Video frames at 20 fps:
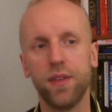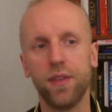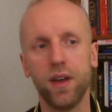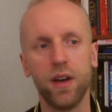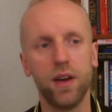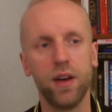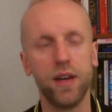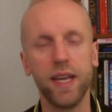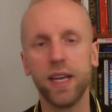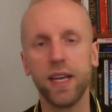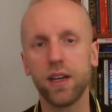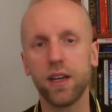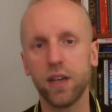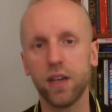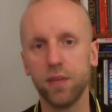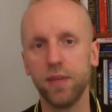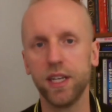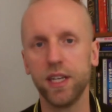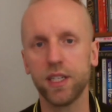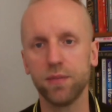
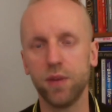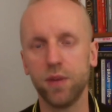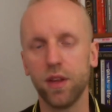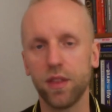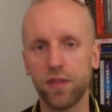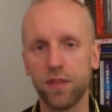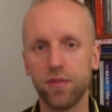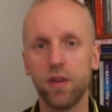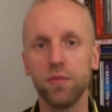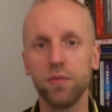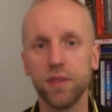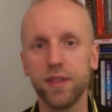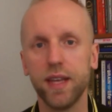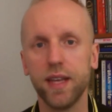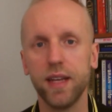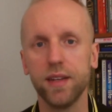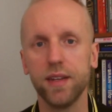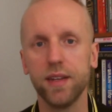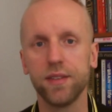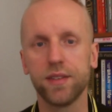income each month from the
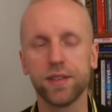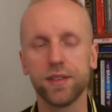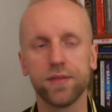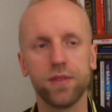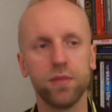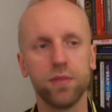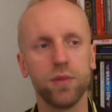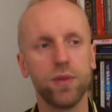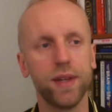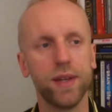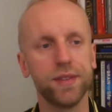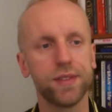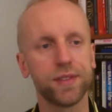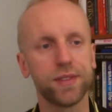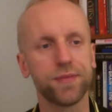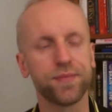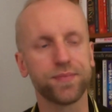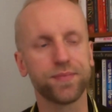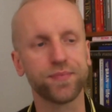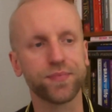tenants, from the rents.
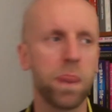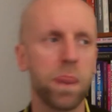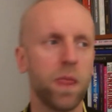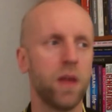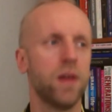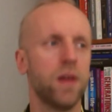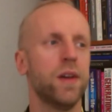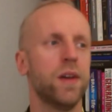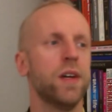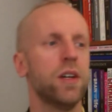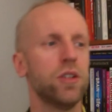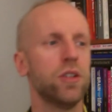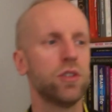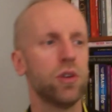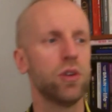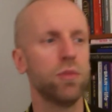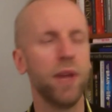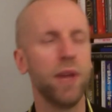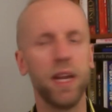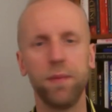
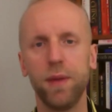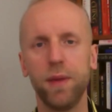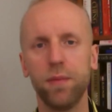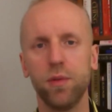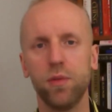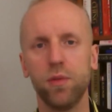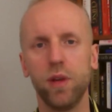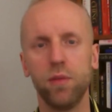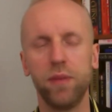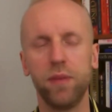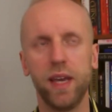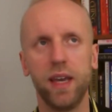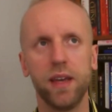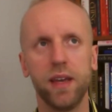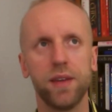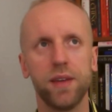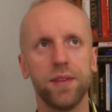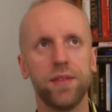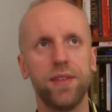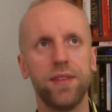So many people will be
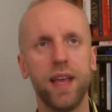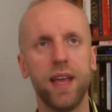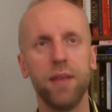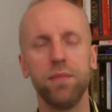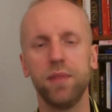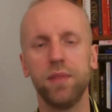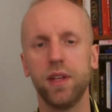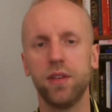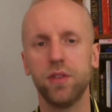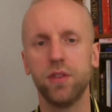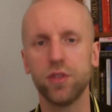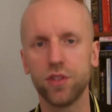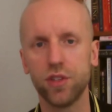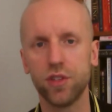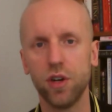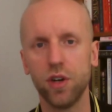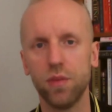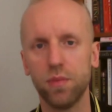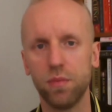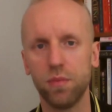tempted to
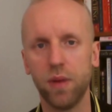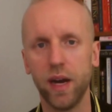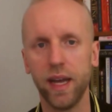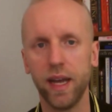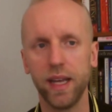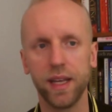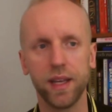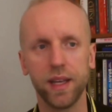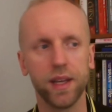stop buying